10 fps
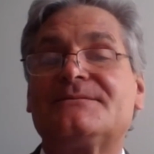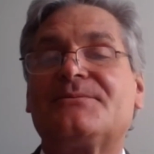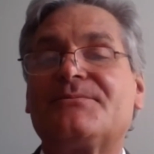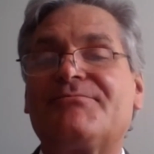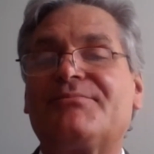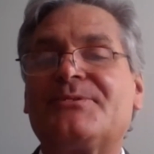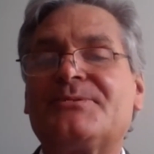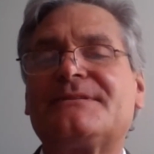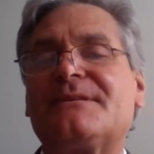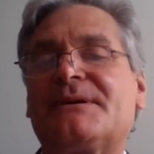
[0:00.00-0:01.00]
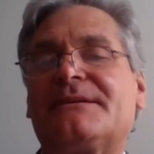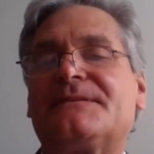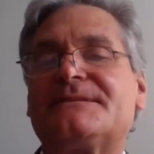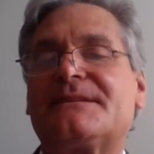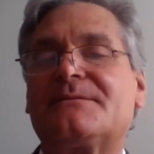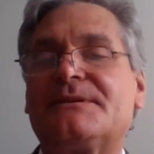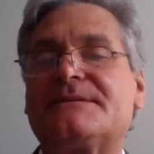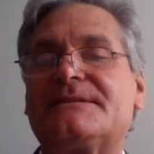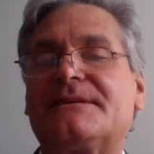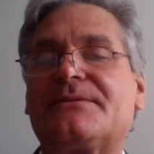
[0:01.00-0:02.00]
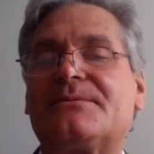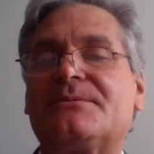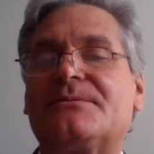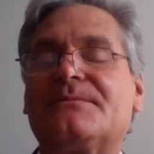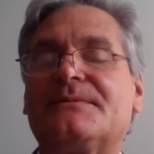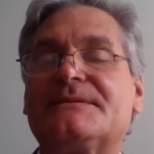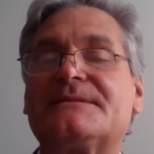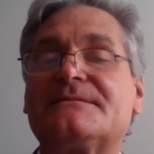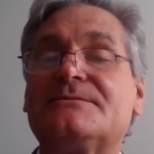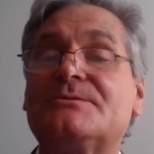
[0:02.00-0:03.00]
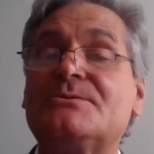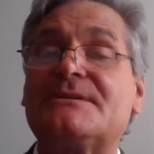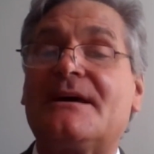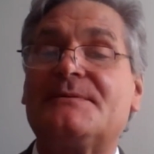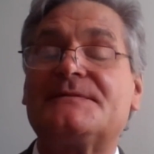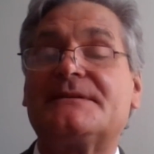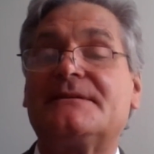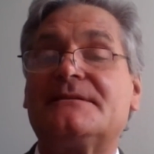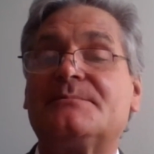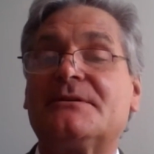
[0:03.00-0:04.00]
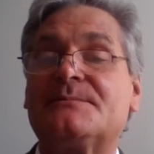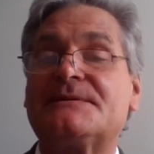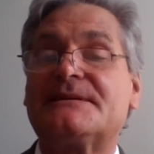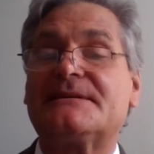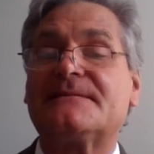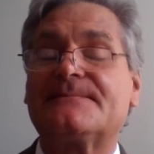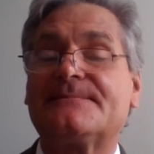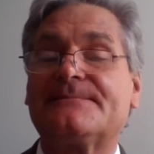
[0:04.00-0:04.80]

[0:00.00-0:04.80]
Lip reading: So those are the benefits that we see through this new type of city diplomacy.